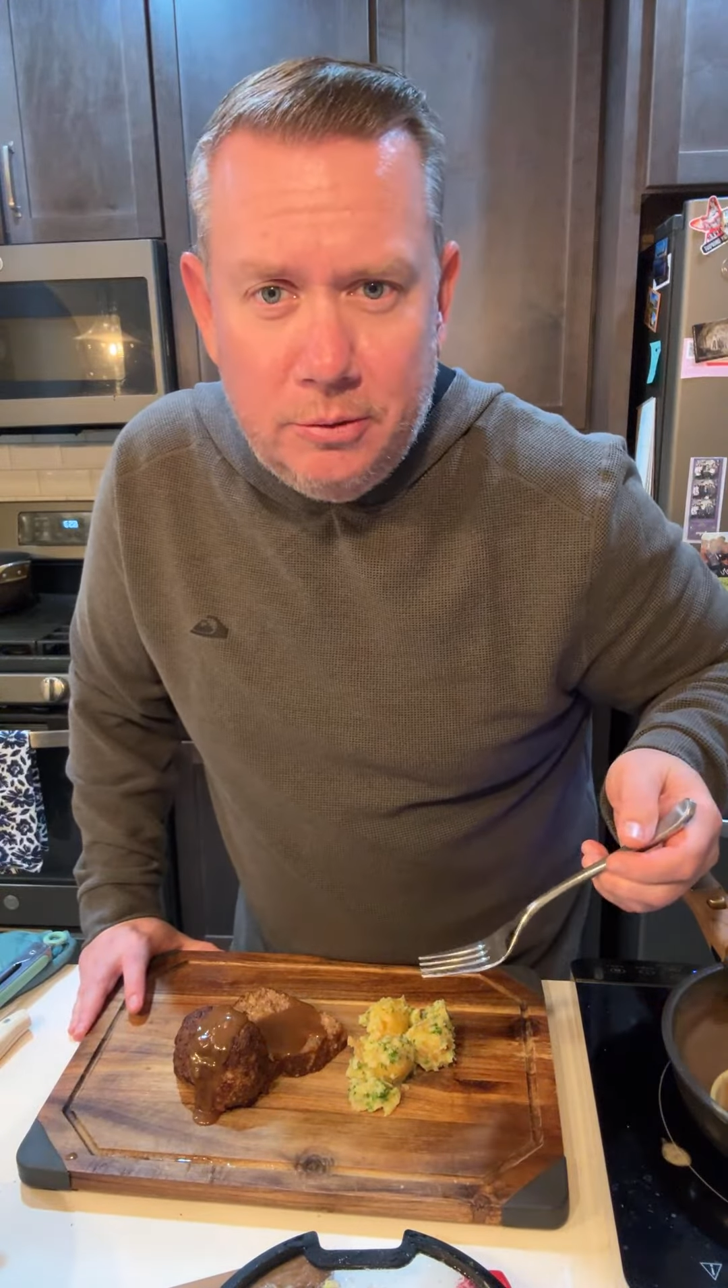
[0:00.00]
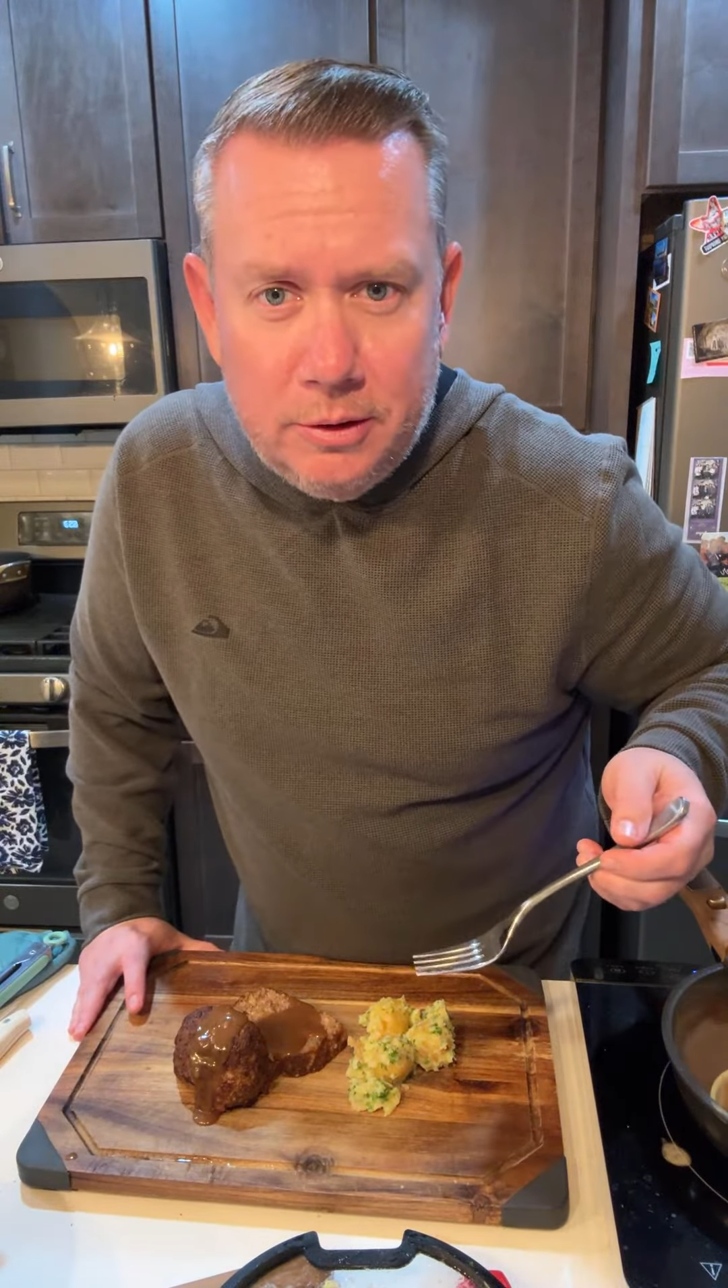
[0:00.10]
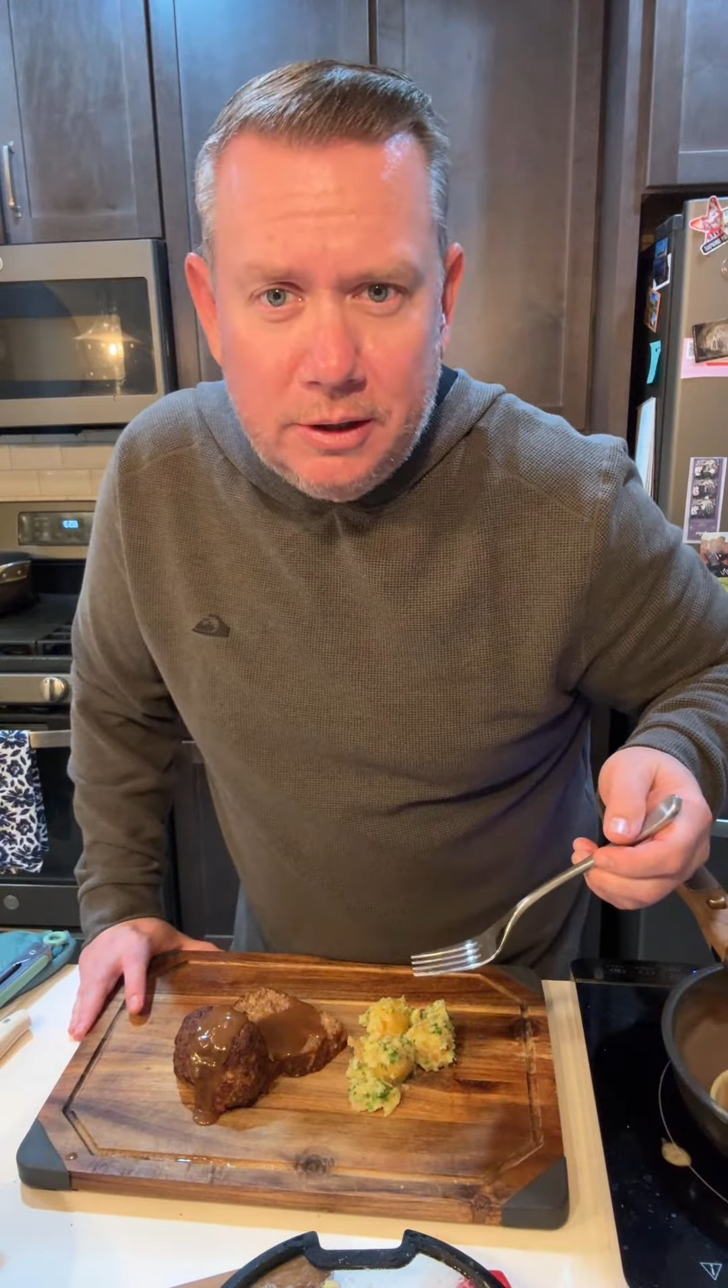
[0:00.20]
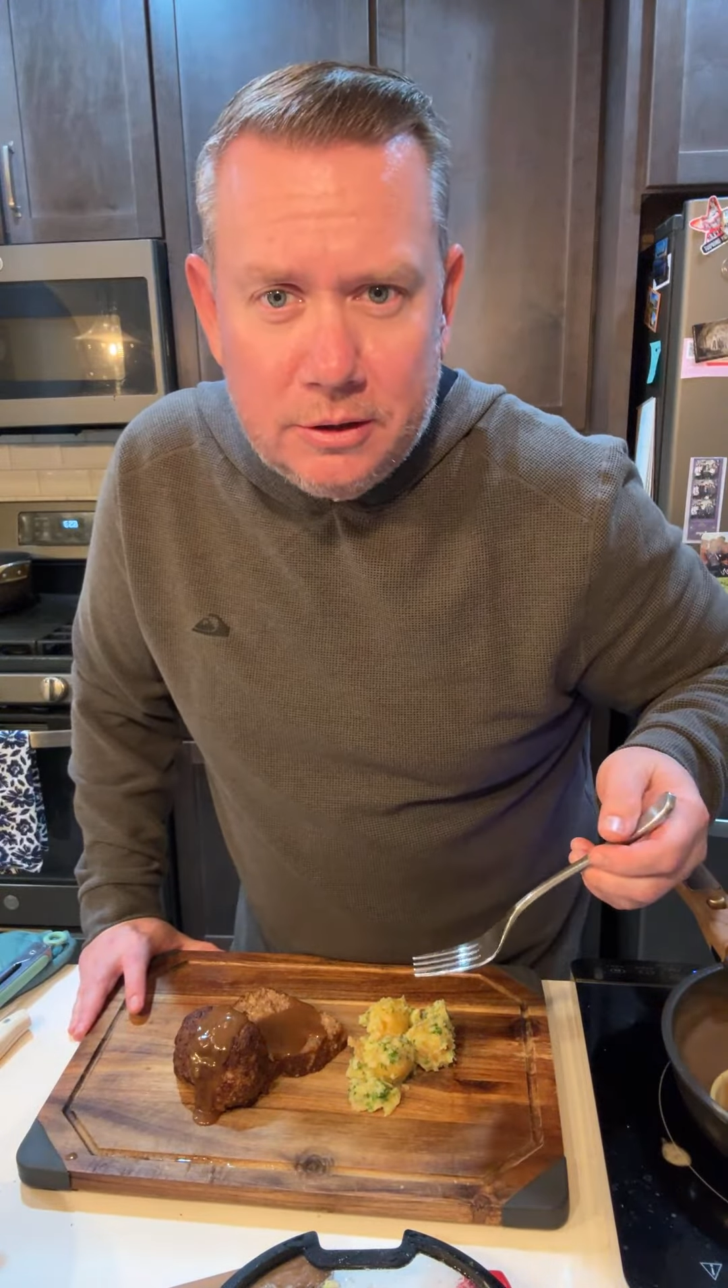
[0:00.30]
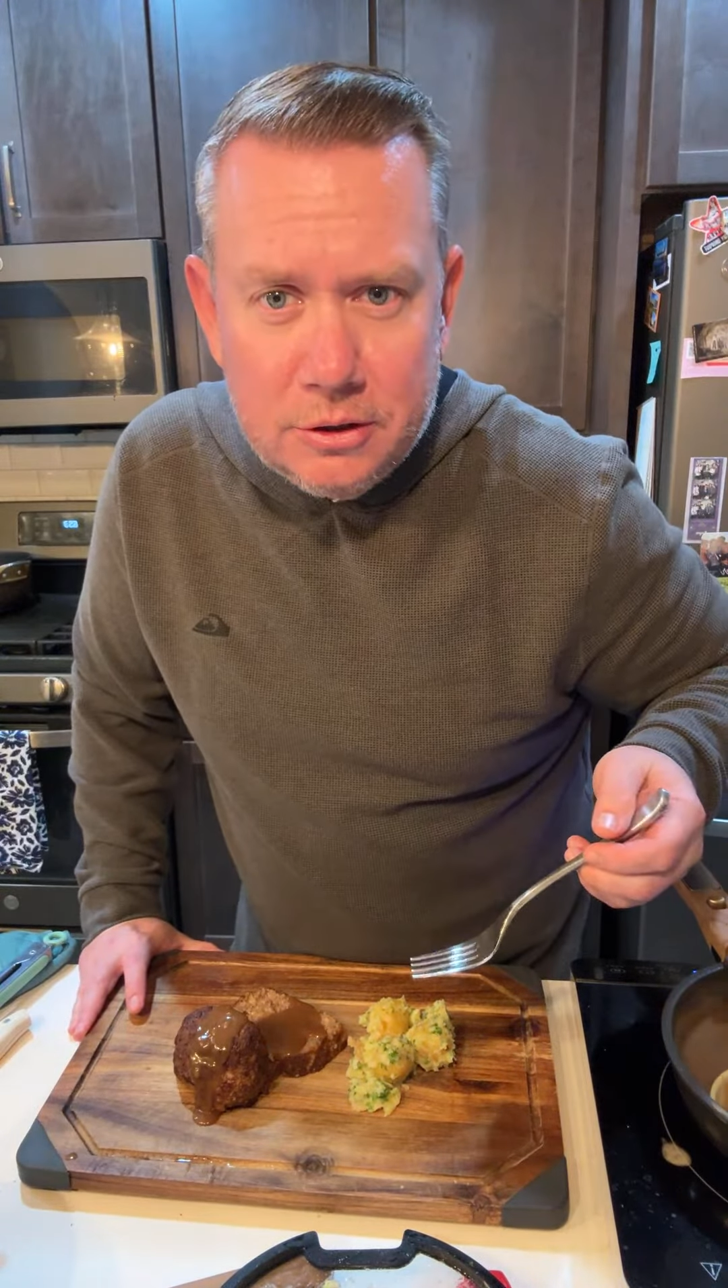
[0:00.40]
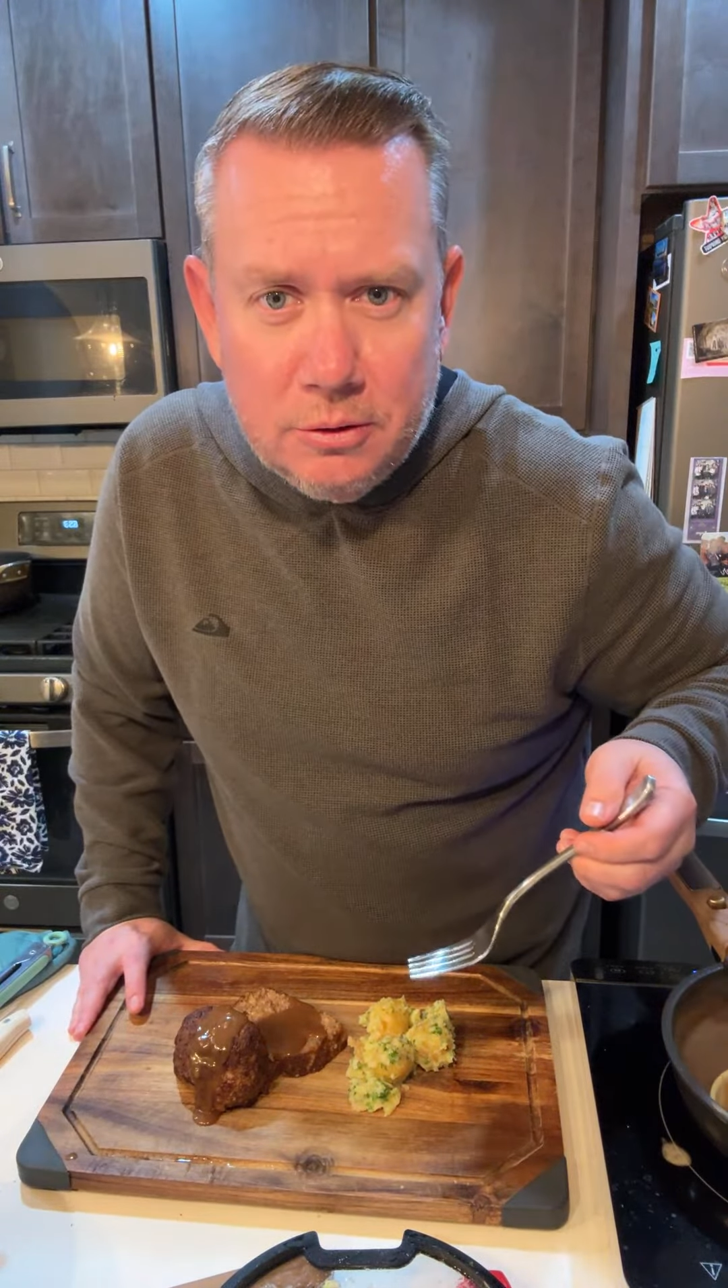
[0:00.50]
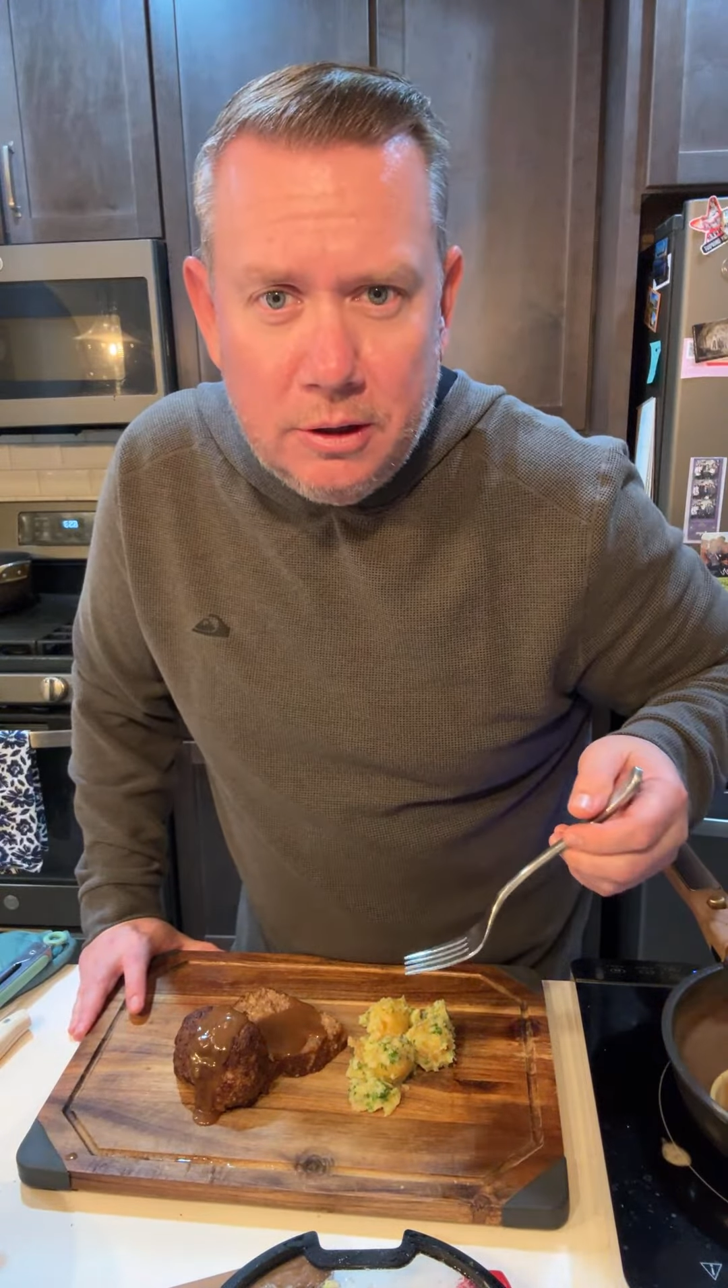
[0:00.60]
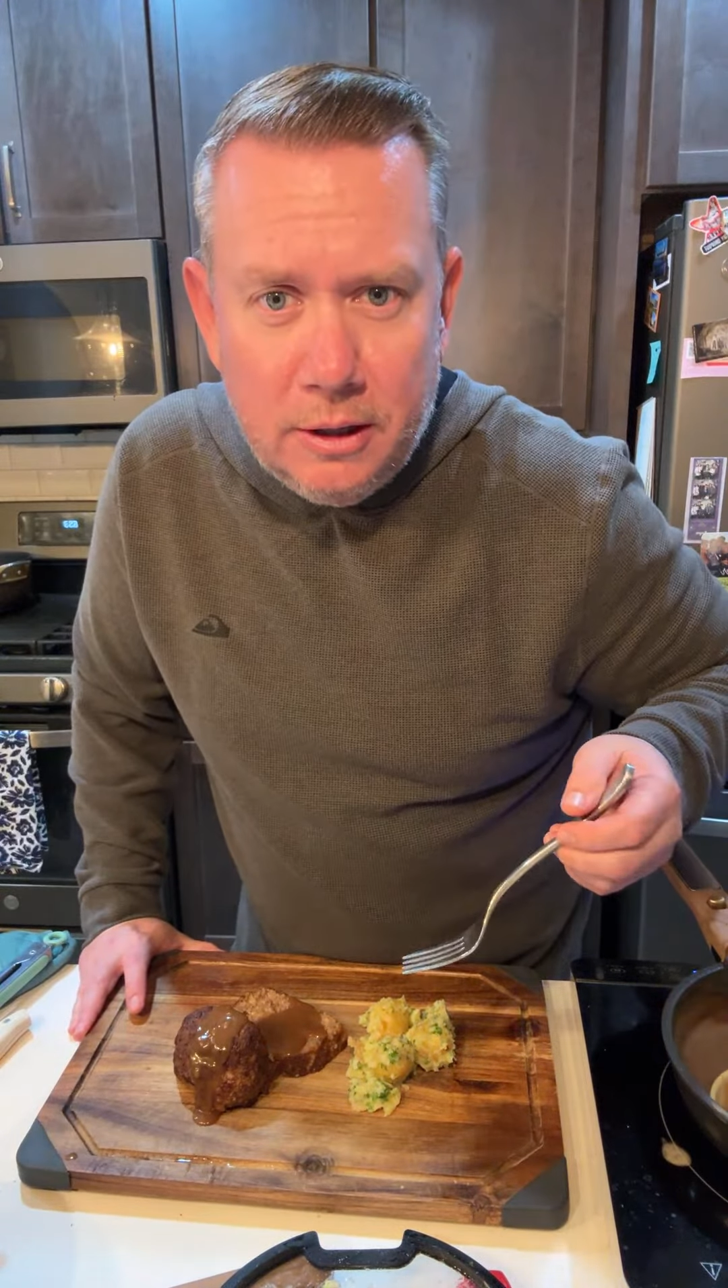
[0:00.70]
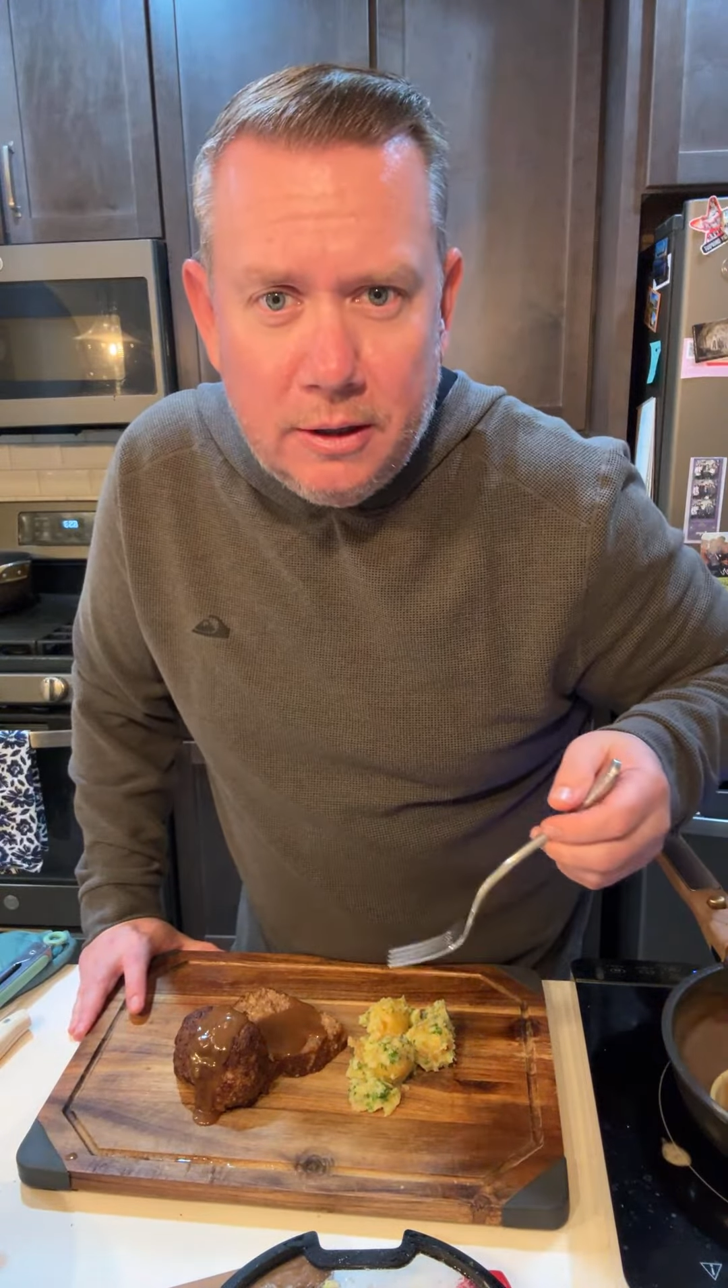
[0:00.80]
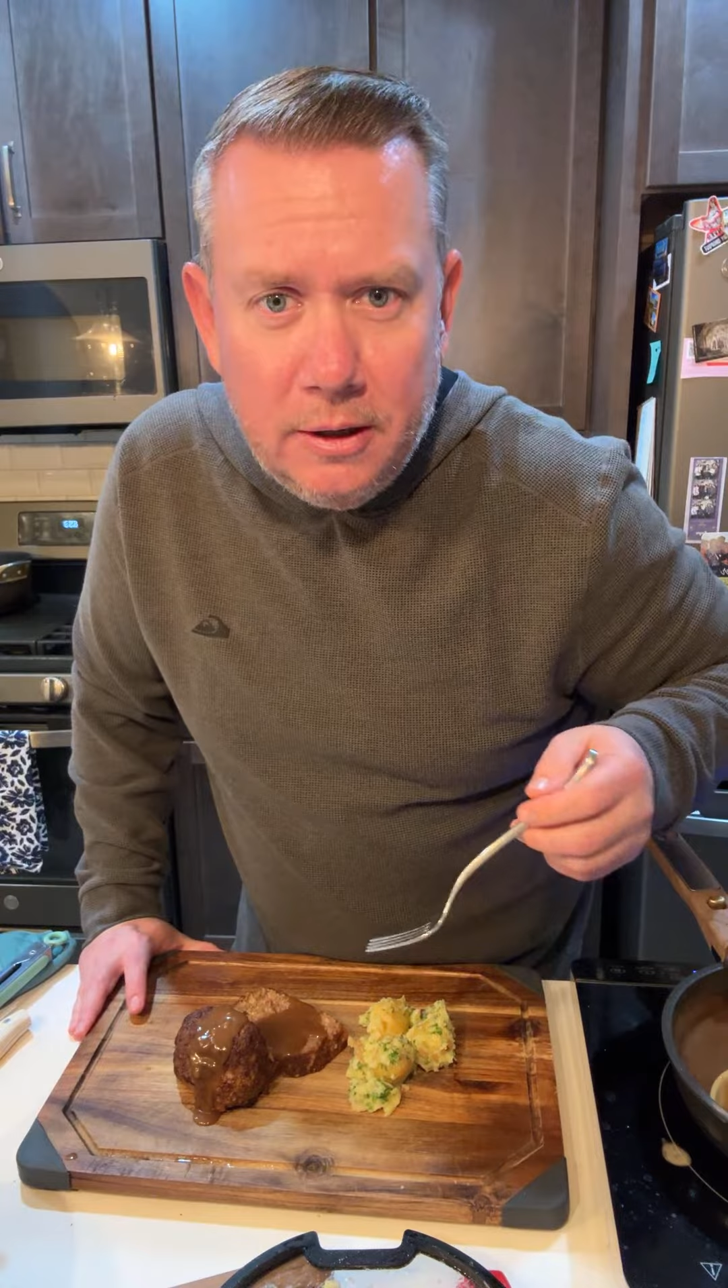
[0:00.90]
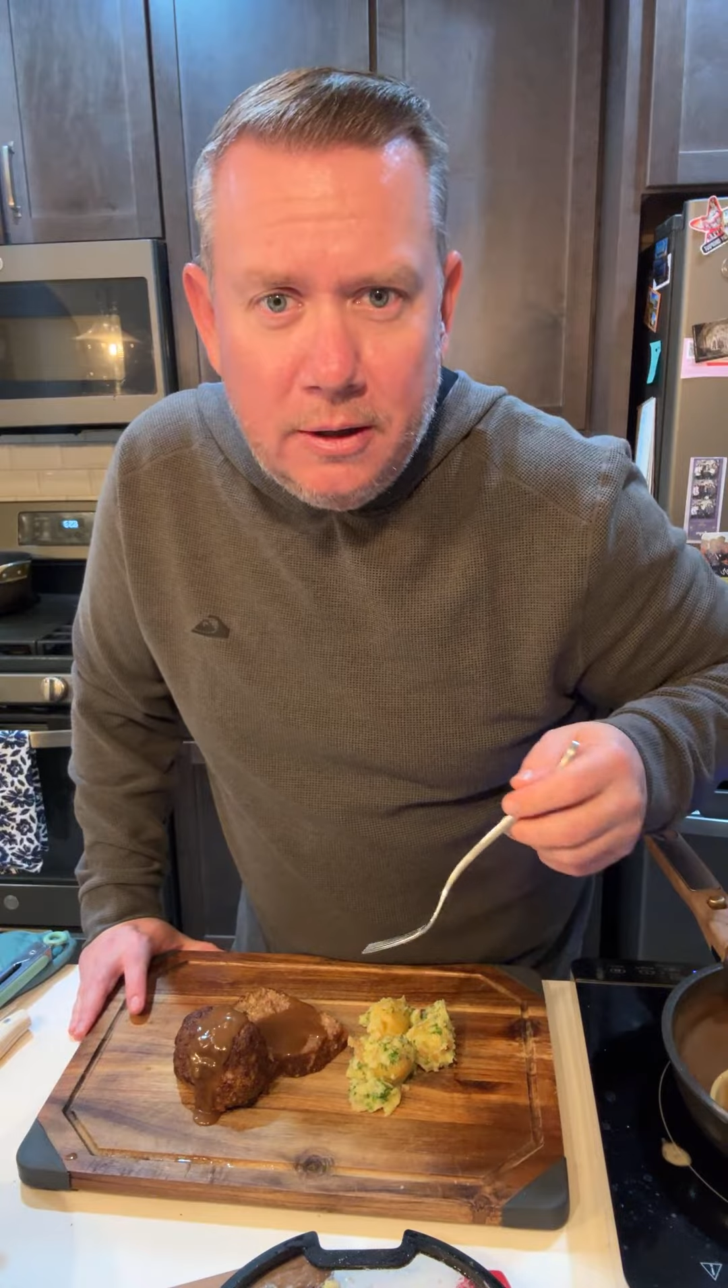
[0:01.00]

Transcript: with like the storyline.